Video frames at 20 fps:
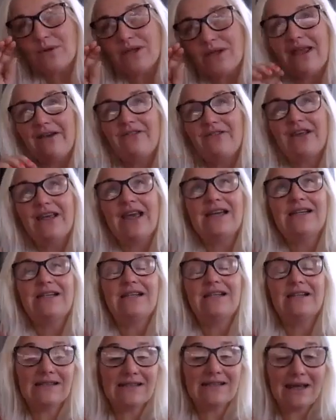we're
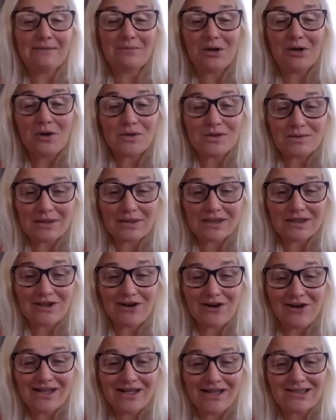navigating the same cosmic
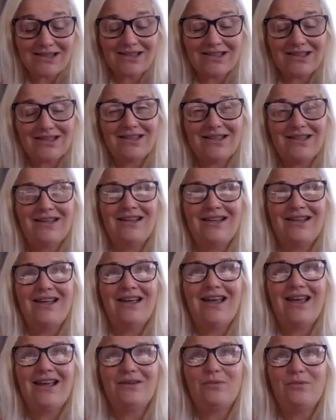tides,
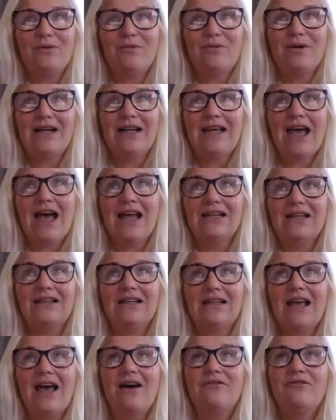and we're really
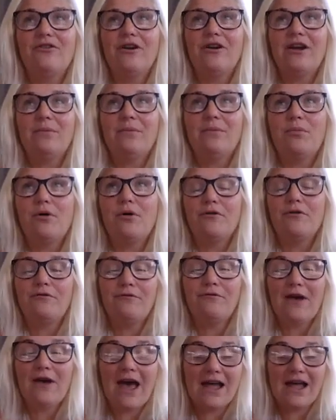uncovering
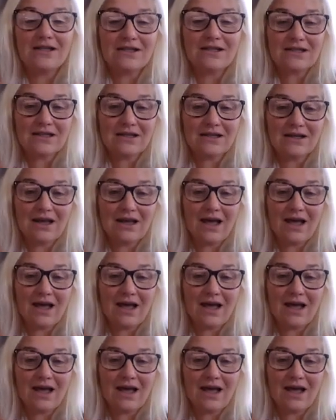profound